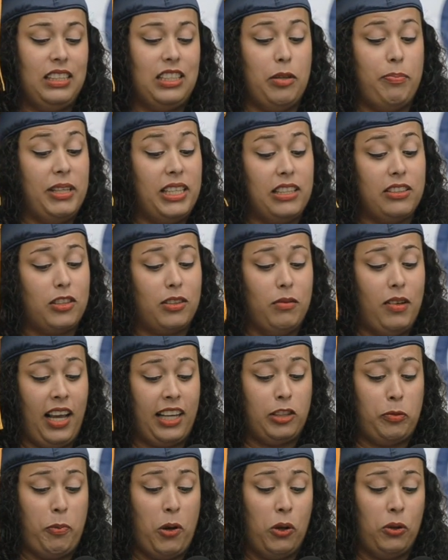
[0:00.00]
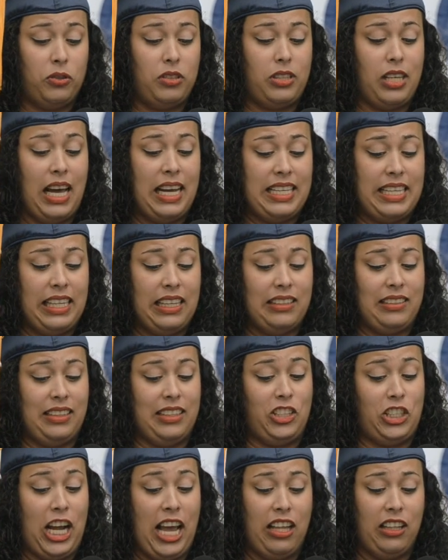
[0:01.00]
to be exposed to ideas
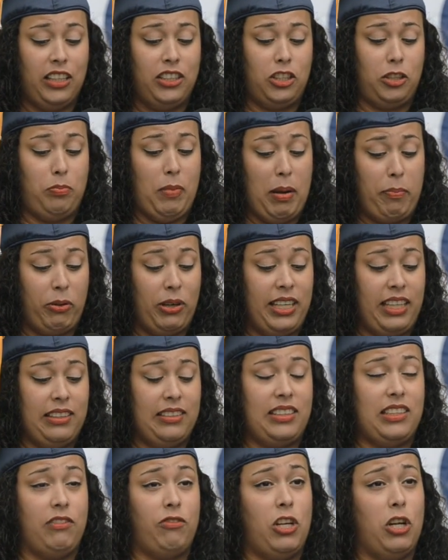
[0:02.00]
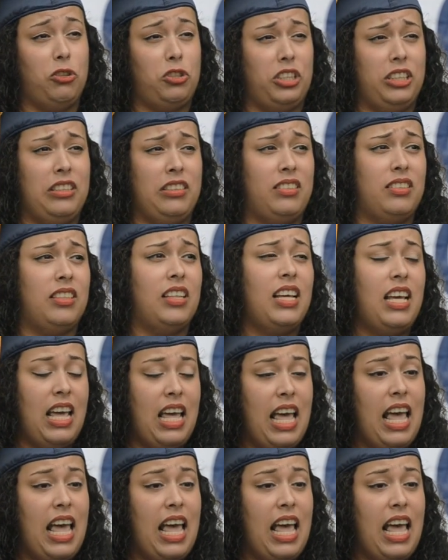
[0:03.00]
that challenged my preconceived notions,